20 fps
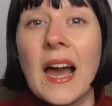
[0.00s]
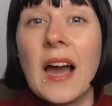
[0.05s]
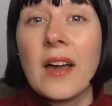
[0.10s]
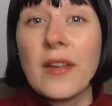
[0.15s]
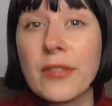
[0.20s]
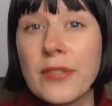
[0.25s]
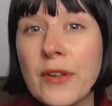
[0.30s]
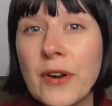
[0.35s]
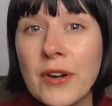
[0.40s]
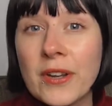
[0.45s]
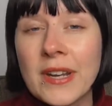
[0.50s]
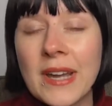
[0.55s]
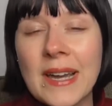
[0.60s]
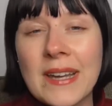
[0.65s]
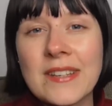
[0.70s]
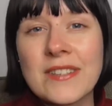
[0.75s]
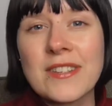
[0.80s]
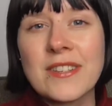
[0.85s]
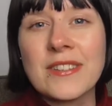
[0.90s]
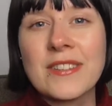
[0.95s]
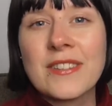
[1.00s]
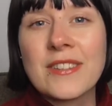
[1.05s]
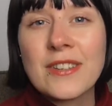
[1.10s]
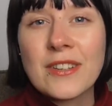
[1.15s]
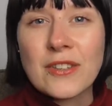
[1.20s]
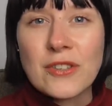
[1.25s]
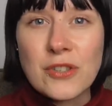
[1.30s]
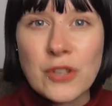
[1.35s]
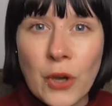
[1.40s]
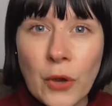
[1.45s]
I thought I'd
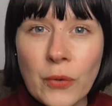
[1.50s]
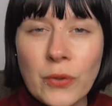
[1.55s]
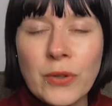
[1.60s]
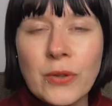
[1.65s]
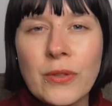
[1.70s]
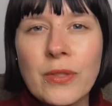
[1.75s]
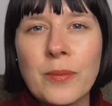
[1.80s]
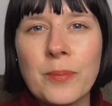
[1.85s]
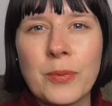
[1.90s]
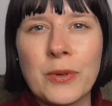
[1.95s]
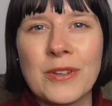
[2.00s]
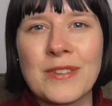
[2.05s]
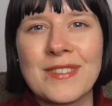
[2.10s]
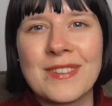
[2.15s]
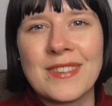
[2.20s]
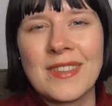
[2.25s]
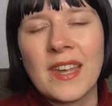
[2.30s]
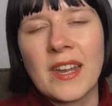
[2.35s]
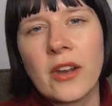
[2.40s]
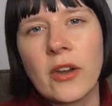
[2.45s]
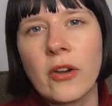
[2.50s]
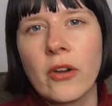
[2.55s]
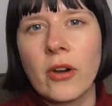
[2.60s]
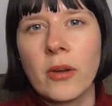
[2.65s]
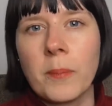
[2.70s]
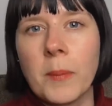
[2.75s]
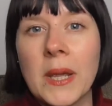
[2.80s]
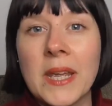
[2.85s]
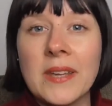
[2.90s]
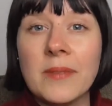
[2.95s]
just show you the books that are
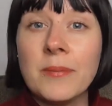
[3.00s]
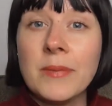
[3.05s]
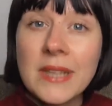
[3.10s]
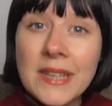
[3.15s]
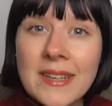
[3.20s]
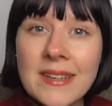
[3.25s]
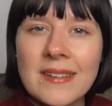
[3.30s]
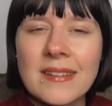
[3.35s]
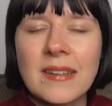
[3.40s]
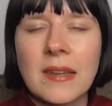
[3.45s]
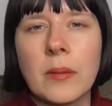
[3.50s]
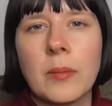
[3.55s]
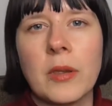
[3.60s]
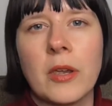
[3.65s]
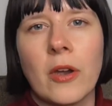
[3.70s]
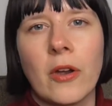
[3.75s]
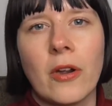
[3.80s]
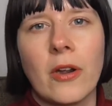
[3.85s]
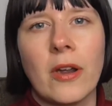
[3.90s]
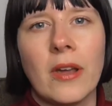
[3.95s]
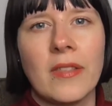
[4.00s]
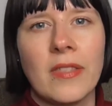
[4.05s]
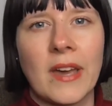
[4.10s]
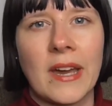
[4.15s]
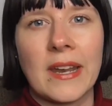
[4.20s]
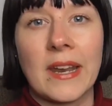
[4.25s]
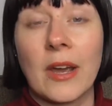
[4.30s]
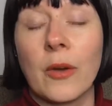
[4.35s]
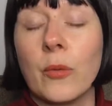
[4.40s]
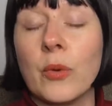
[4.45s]
on my immediate TBR
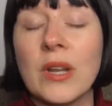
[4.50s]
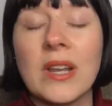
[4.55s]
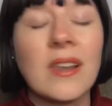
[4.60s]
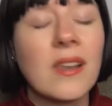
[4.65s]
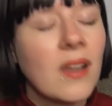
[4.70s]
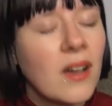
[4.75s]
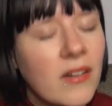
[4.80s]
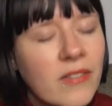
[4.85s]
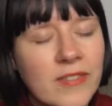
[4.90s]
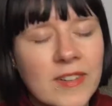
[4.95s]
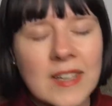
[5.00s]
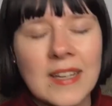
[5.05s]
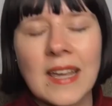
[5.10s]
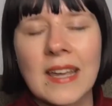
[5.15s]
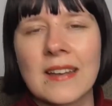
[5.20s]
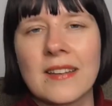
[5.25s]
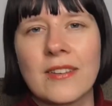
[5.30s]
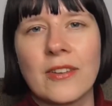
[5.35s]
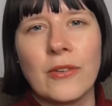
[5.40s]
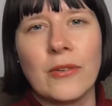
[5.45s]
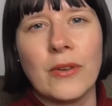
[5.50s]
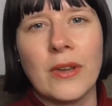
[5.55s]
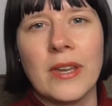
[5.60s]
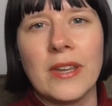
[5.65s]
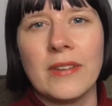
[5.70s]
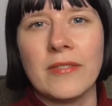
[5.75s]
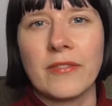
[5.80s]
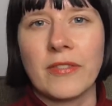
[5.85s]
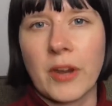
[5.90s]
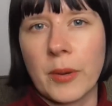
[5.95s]
that I would love to get to
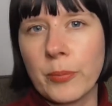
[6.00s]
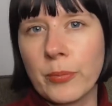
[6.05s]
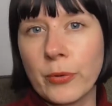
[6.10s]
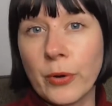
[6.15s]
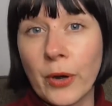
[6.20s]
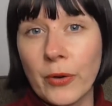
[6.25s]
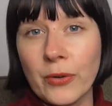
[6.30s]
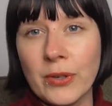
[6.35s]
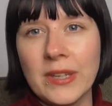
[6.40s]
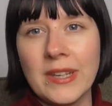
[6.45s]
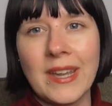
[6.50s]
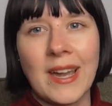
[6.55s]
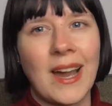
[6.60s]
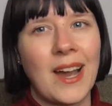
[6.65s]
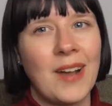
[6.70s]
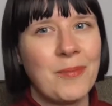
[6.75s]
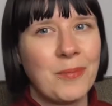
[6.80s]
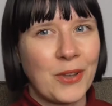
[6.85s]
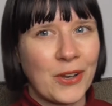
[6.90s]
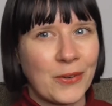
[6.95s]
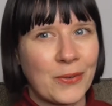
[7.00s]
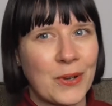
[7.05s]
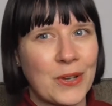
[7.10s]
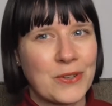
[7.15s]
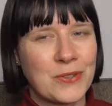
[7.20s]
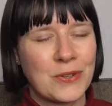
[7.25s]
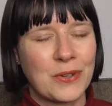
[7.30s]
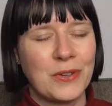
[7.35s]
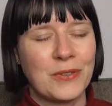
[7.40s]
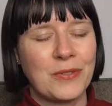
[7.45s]
in February. I'm not
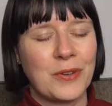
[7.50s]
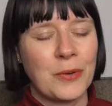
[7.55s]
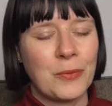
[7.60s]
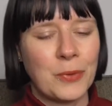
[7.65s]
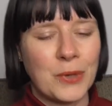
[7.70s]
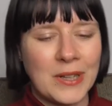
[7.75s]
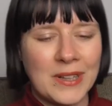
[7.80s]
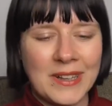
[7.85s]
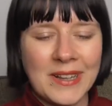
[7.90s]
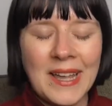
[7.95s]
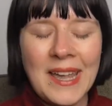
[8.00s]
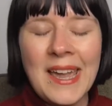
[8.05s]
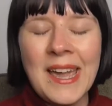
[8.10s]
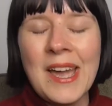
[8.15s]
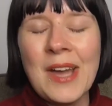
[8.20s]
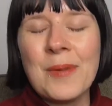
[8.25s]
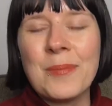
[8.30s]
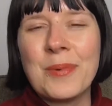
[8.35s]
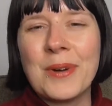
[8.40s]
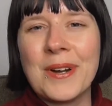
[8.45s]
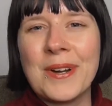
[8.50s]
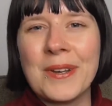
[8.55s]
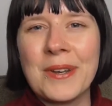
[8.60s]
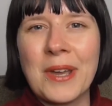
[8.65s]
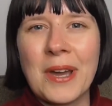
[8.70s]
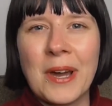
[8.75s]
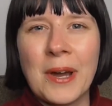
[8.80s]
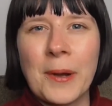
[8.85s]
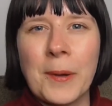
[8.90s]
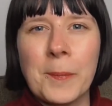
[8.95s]
quite sure if I will,
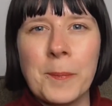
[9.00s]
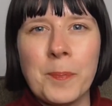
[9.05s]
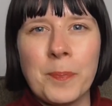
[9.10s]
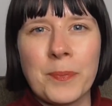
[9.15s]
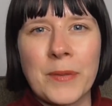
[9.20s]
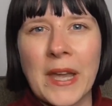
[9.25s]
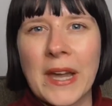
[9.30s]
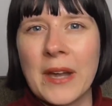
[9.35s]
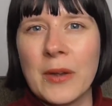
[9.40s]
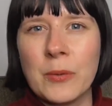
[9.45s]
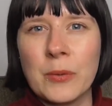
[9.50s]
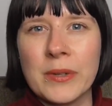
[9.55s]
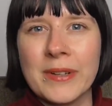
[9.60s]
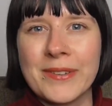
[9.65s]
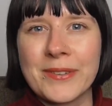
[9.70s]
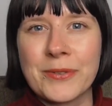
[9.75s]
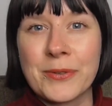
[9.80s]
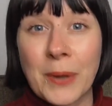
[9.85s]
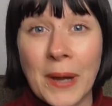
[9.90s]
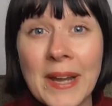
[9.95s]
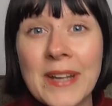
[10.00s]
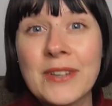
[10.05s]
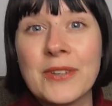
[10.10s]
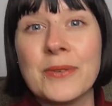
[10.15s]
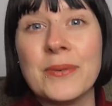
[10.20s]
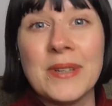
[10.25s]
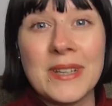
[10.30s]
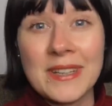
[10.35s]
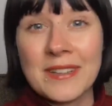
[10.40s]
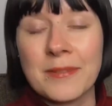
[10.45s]
but I will try
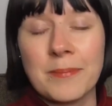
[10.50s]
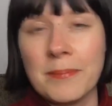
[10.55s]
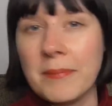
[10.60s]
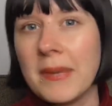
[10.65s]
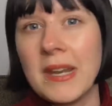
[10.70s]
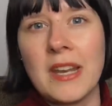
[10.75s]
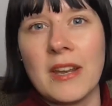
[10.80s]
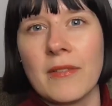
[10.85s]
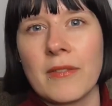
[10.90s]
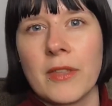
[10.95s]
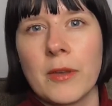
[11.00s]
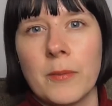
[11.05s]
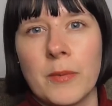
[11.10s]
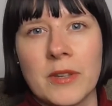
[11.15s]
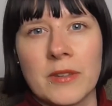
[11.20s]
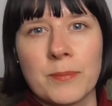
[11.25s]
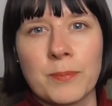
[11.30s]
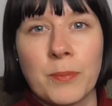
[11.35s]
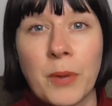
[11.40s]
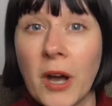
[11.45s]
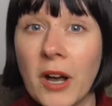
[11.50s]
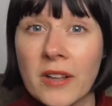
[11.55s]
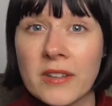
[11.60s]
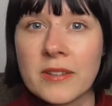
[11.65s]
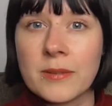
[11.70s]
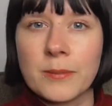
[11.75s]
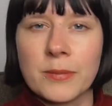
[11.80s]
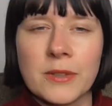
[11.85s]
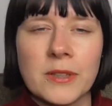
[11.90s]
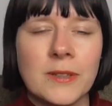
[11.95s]
to read as many of them as
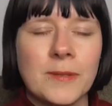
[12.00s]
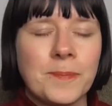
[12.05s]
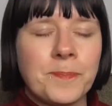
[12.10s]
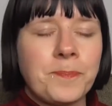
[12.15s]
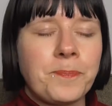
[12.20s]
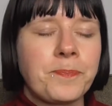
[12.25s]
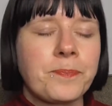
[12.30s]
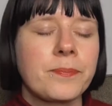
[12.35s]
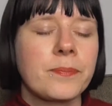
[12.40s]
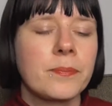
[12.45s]
possible.